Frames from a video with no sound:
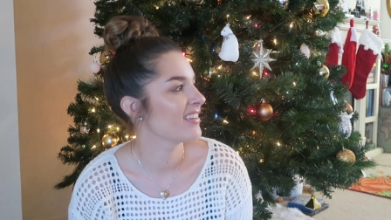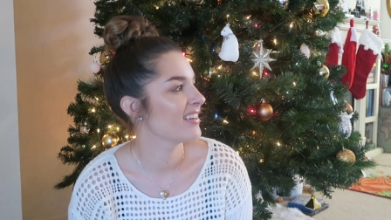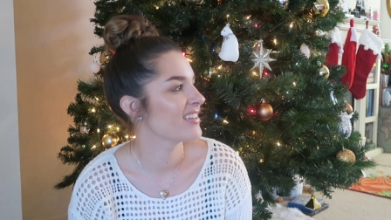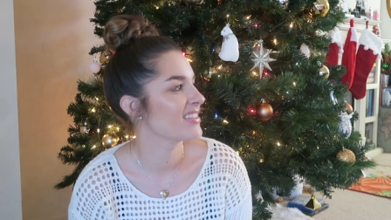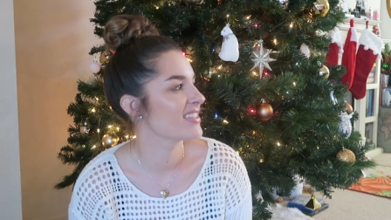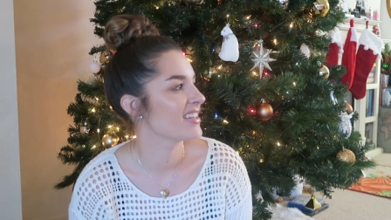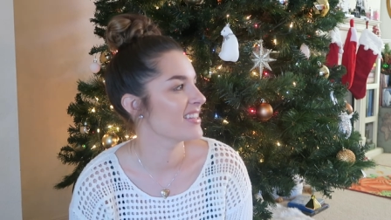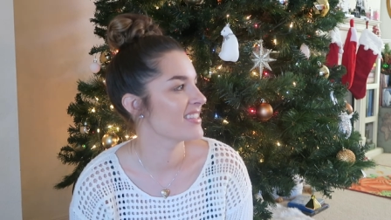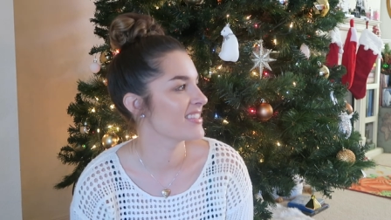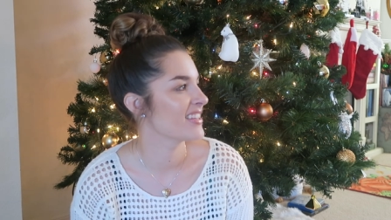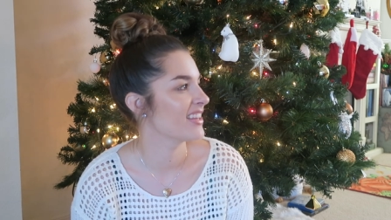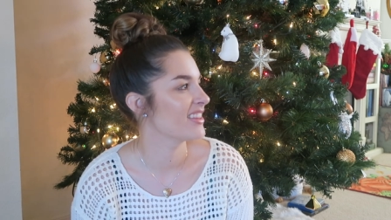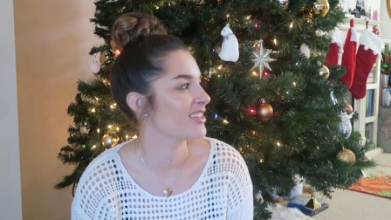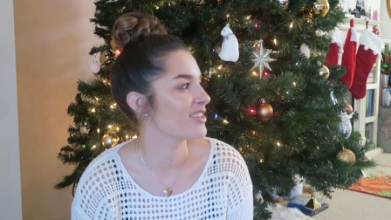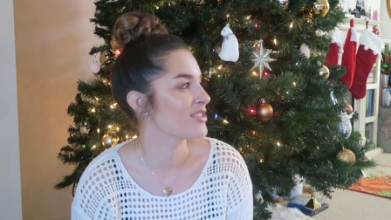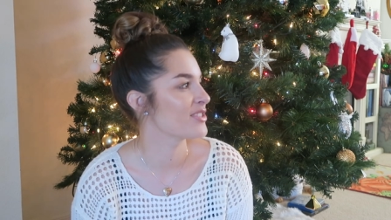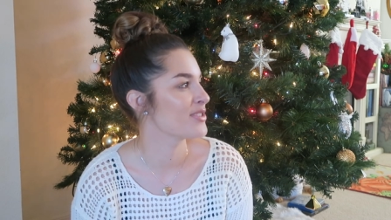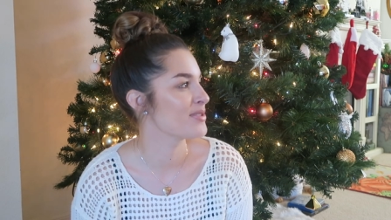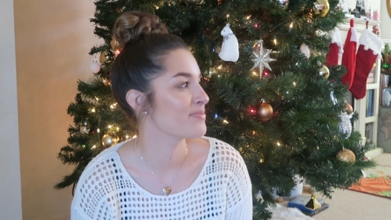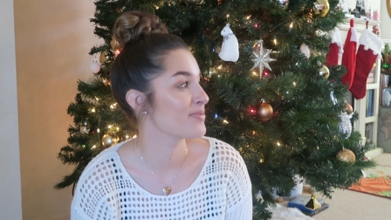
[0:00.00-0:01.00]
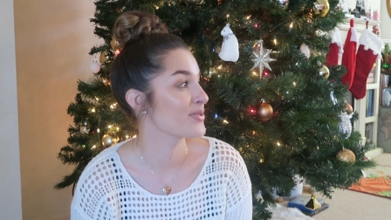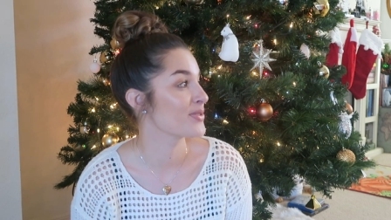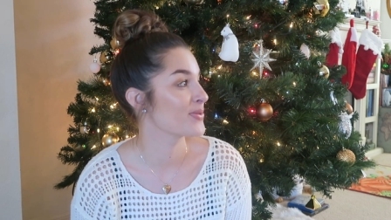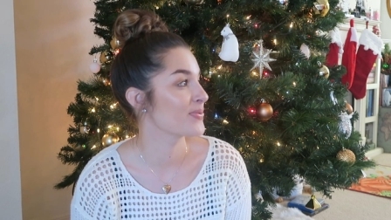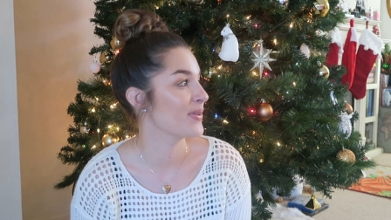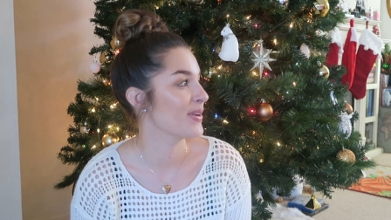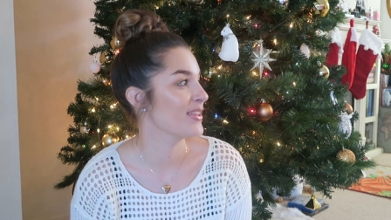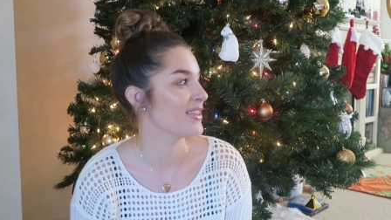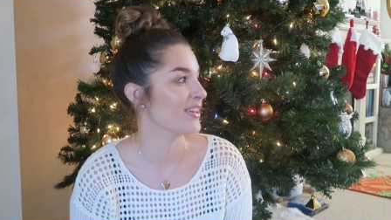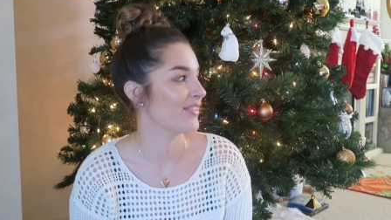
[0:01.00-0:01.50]
Because I said they're super
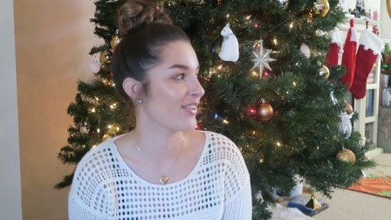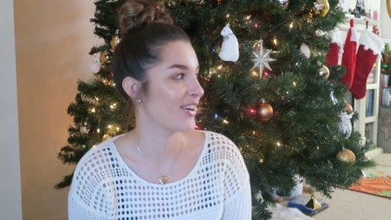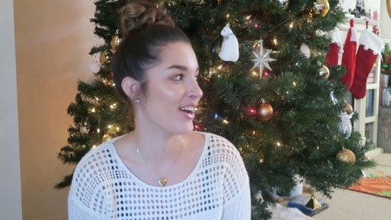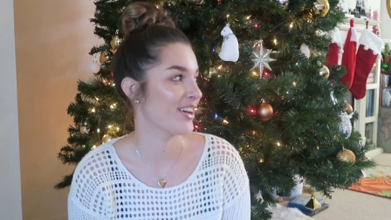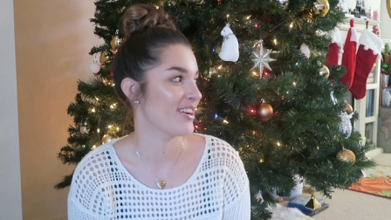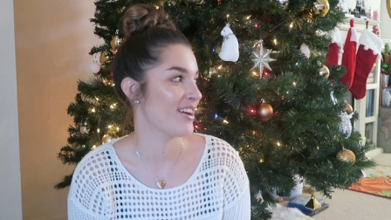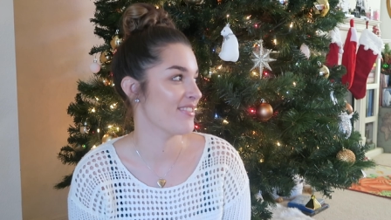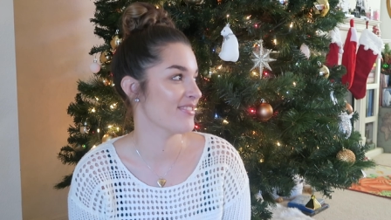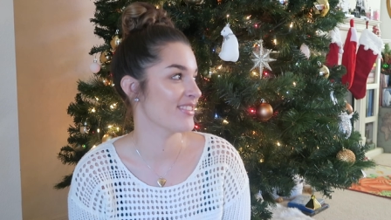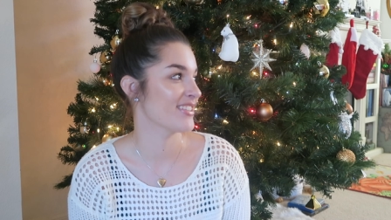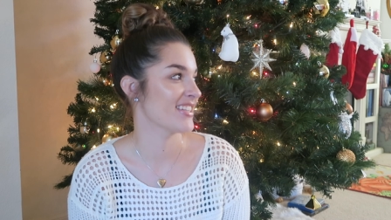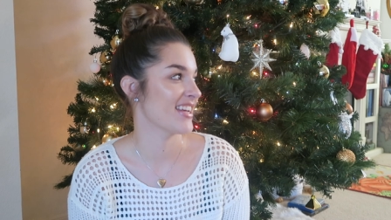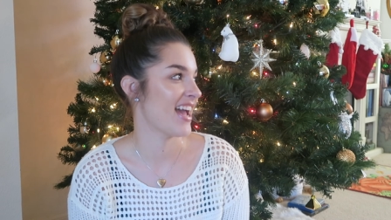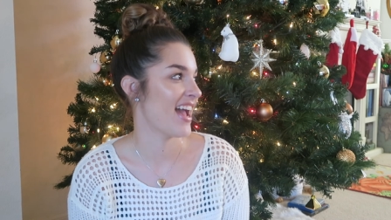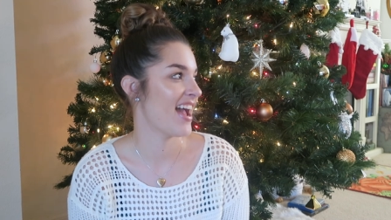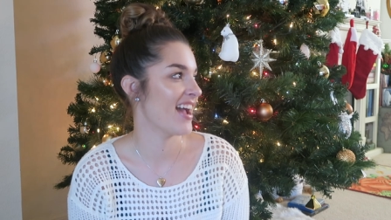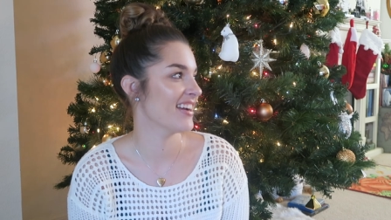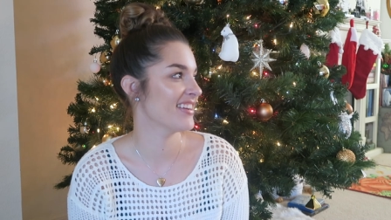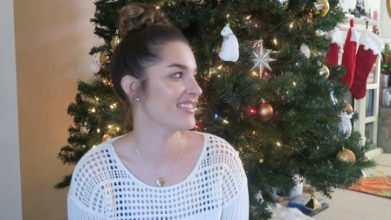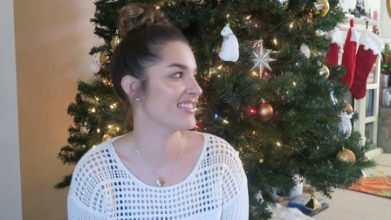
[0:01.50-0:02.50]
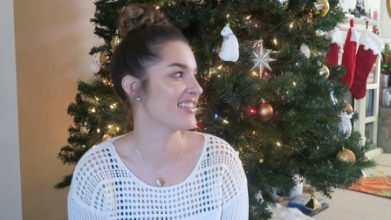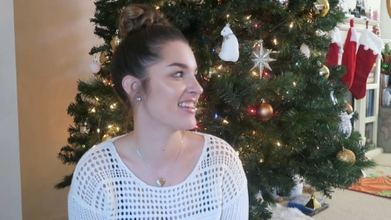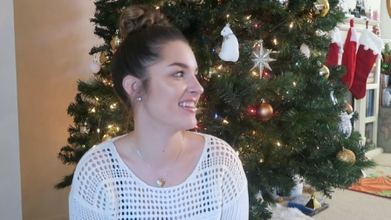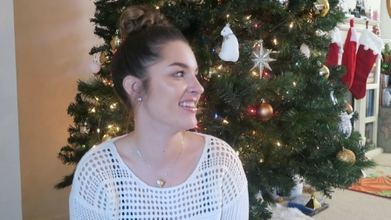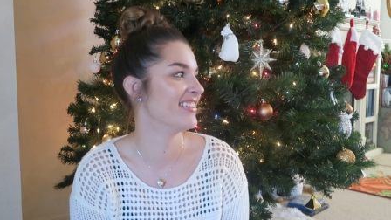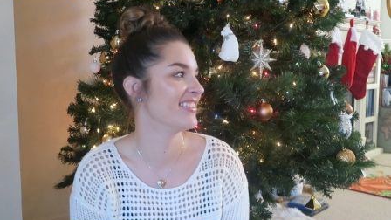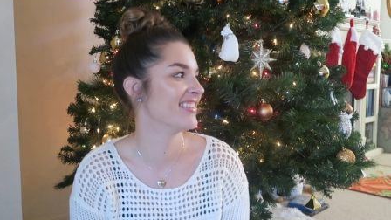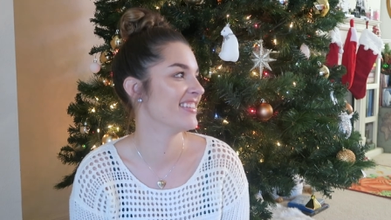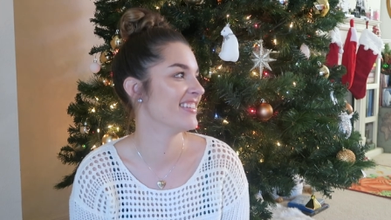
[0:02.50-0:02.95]
sweet and they'll cut off the tags?